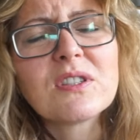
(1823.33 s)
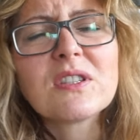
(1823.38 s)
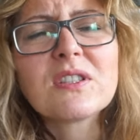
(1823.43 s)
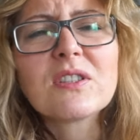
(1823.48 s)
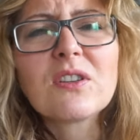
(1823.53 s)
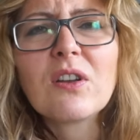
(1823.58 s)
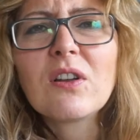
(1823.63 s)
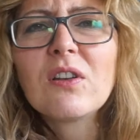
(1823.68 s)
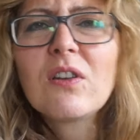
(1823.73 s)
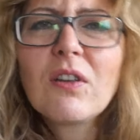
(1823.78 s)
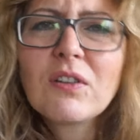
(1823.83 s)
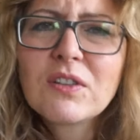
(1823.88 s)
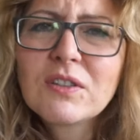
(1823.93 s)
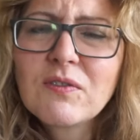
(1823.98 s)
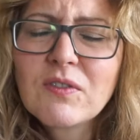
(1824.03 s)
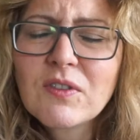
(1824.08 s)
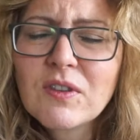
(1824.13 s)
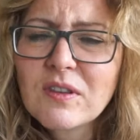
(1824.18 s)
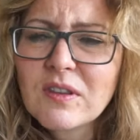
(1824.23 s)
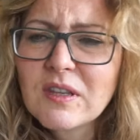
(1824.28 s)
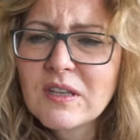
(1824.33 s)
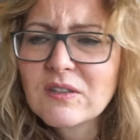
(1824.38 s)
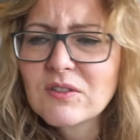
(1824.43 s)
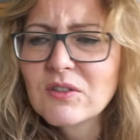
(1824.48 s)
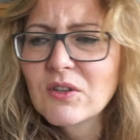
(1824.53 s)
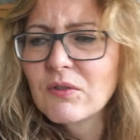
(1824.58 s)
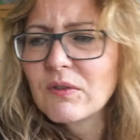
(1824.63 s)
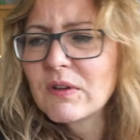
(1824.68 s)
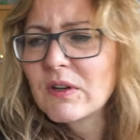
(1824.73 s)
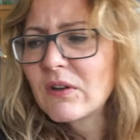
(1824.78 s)
There's lots of other things
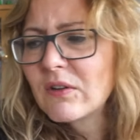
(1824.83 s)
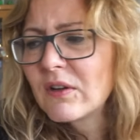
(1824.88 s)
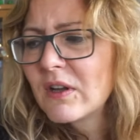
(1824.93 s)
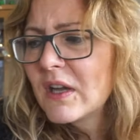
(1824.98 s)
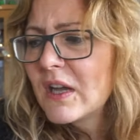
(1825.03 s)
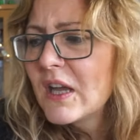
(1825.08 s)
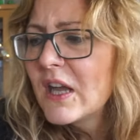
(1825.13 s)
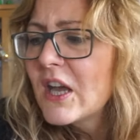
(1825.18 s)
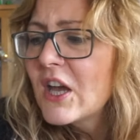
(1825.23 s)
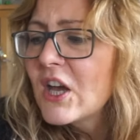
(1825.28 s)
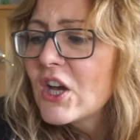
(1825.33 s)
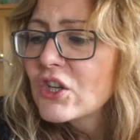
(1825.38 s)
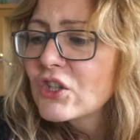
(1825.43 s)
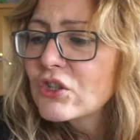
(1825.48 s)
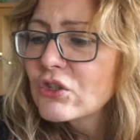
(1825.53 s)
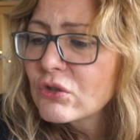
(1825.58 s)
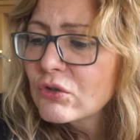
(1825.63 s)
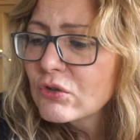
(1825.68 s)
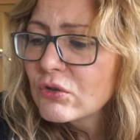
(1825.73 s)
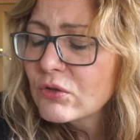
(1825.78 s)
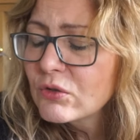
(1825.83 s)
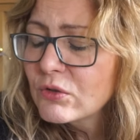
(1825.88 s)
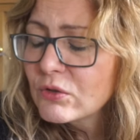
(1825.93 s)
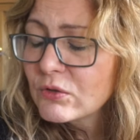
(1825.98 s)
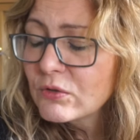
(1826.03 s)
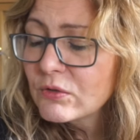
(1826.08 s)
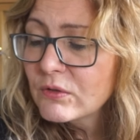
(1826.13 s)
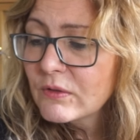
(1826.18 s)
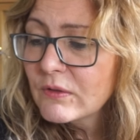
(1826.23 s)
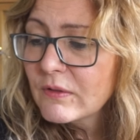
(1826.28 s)
going on. So